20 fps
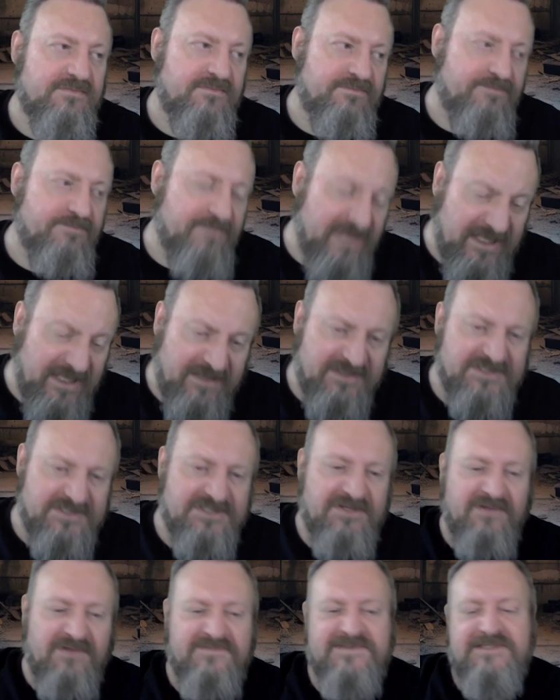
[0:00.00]
being
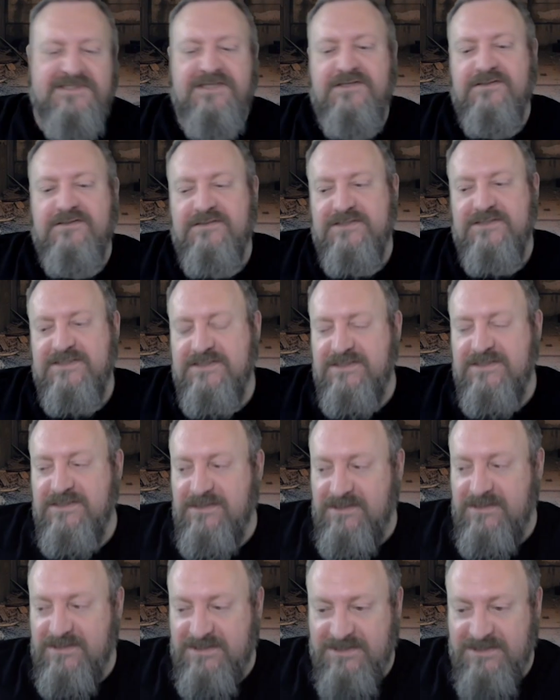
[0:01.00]
soft skins
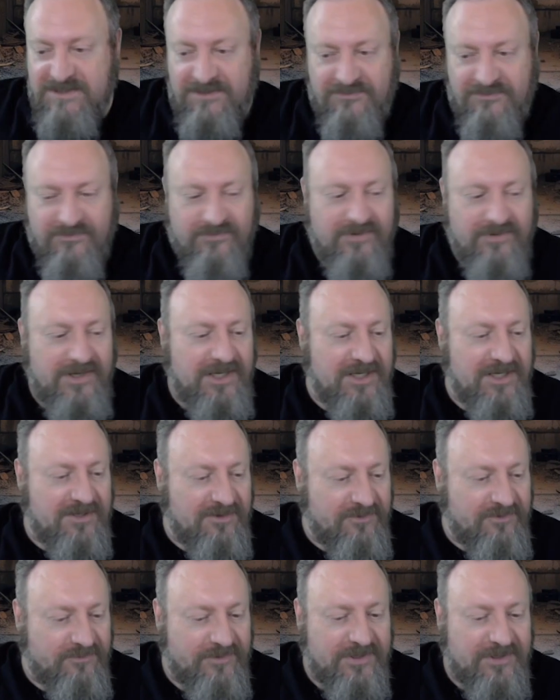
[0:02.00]
is a
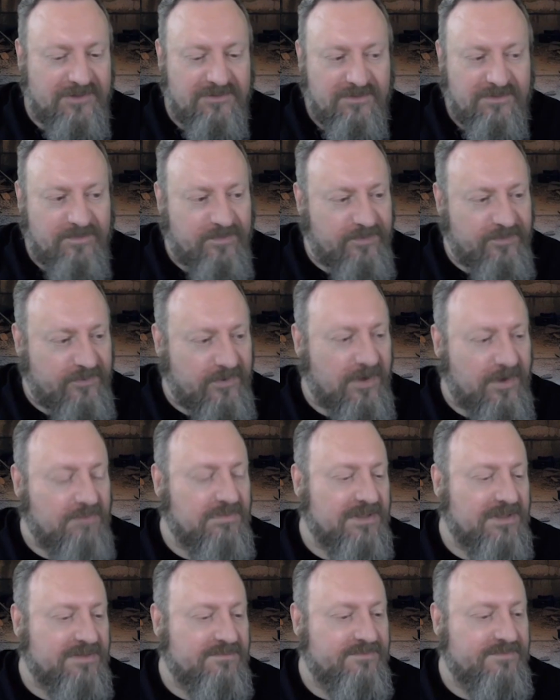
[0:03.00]
real
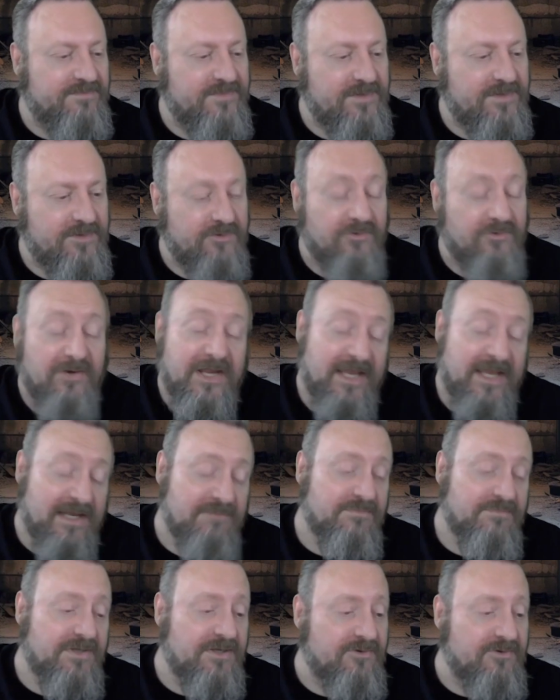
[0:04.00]
problem, or
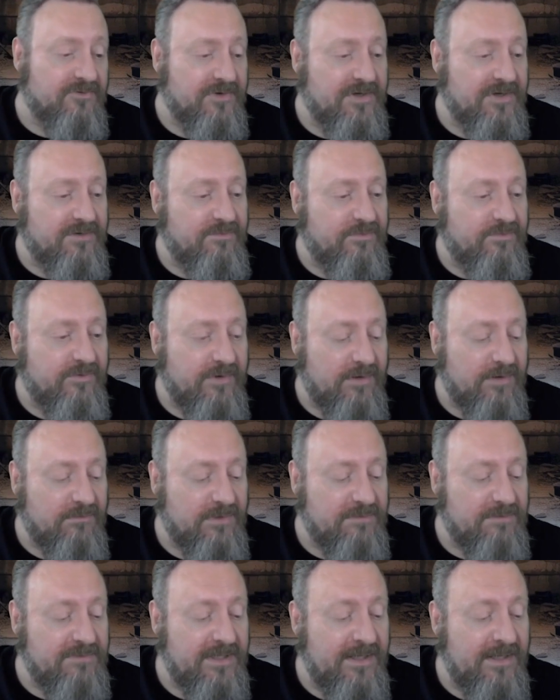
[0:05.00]
can be a real
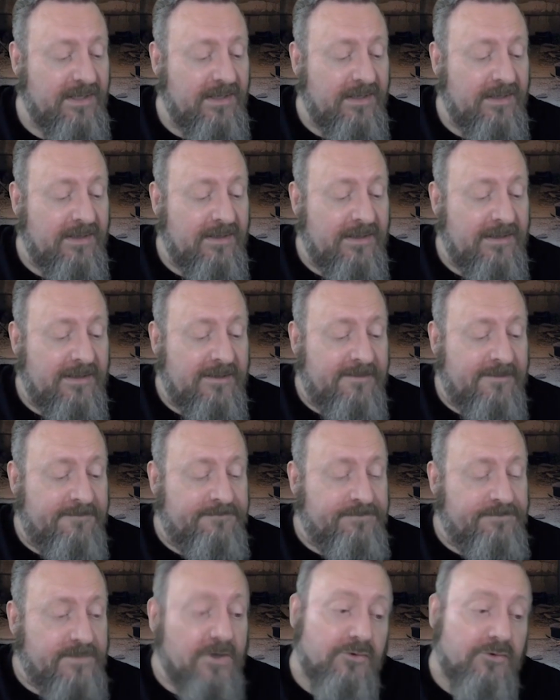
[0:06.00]
problem.
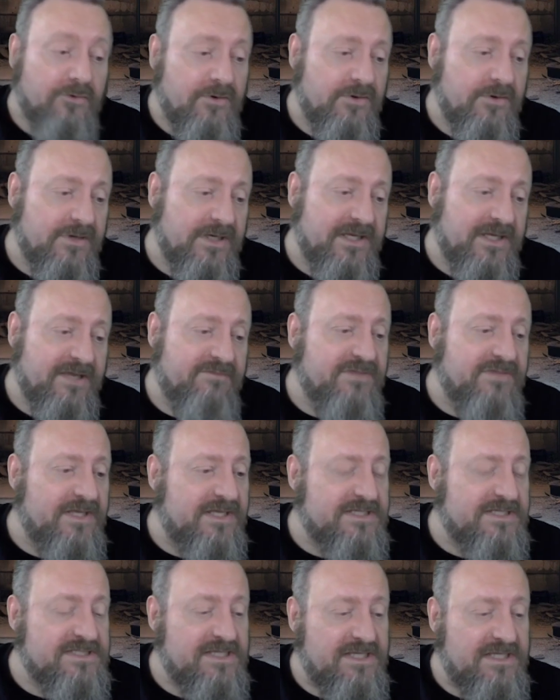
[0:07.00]
Or you can have
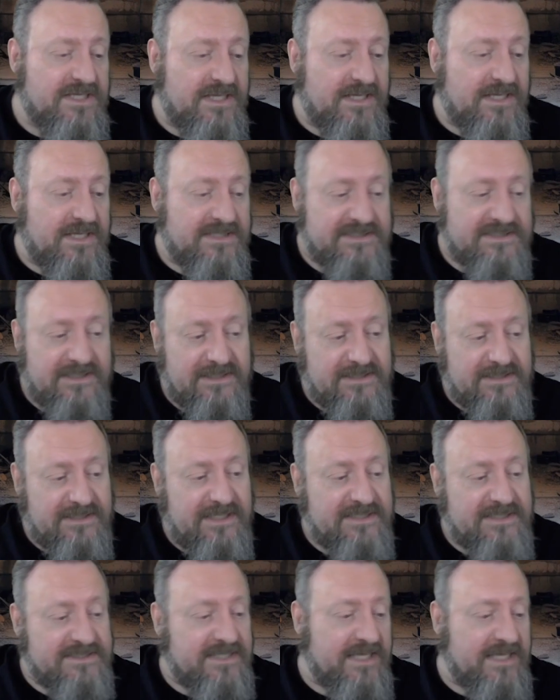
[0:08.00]
the
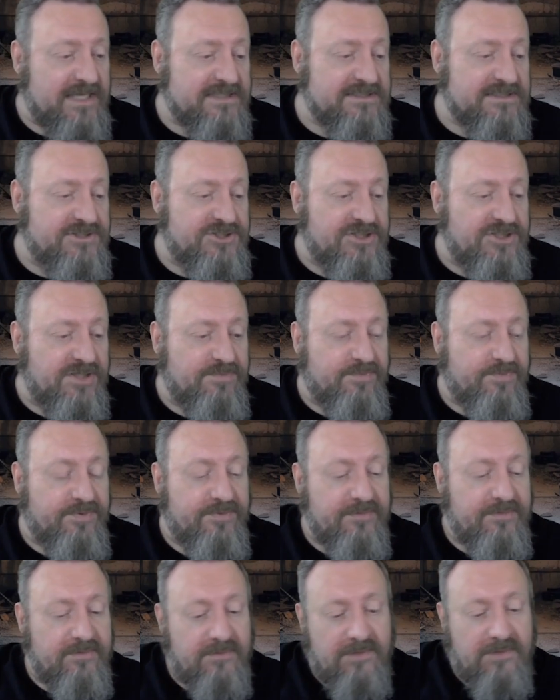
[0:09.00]
SAS Jeep
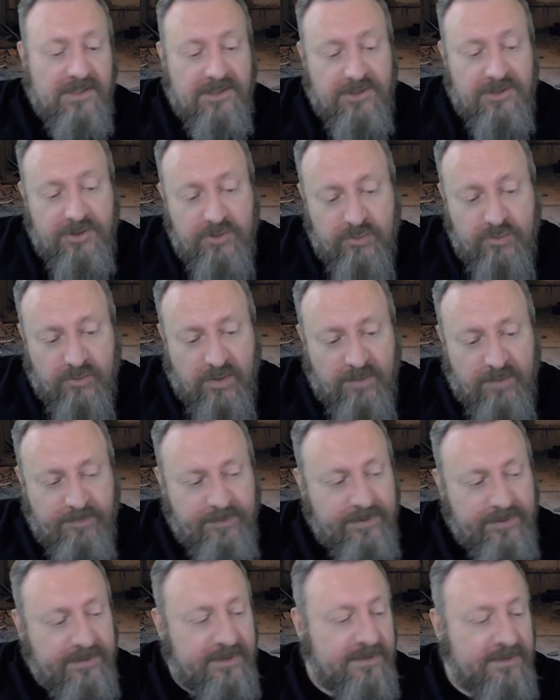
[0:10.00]
in
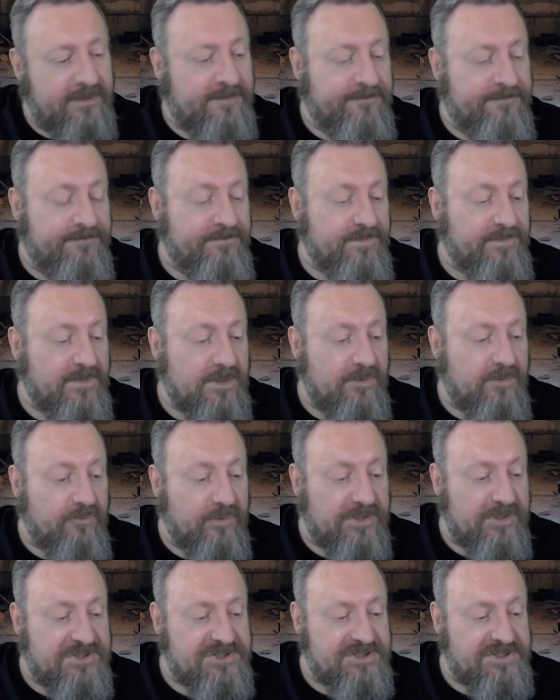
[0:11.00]
Europe,
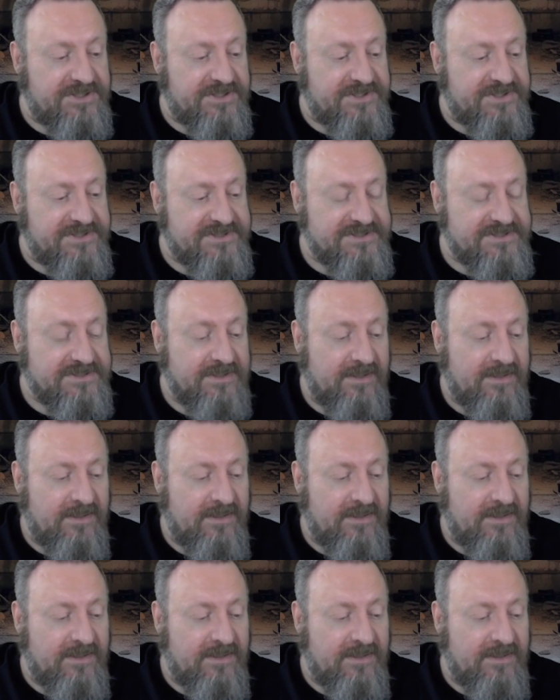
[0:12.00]
which is